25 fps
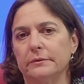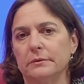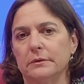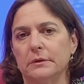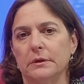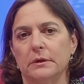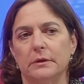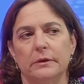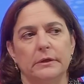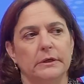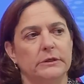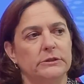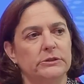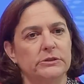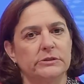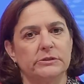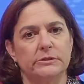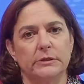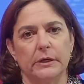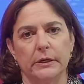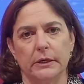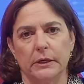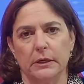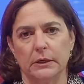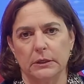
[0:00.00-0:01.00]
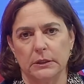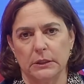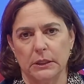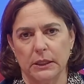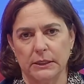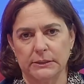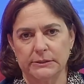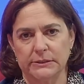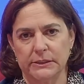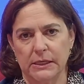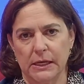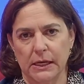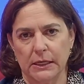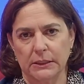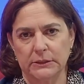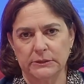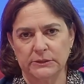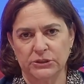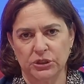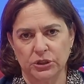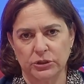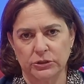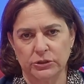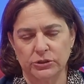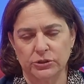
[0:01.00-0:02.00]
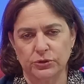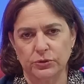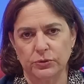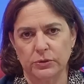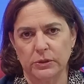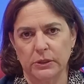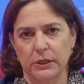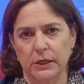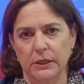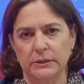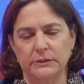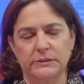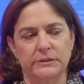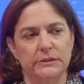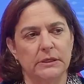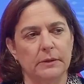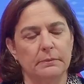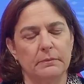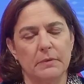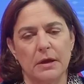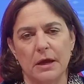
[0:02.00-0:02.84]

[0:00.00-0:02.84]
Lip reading: You know, they just started a class action suit against them.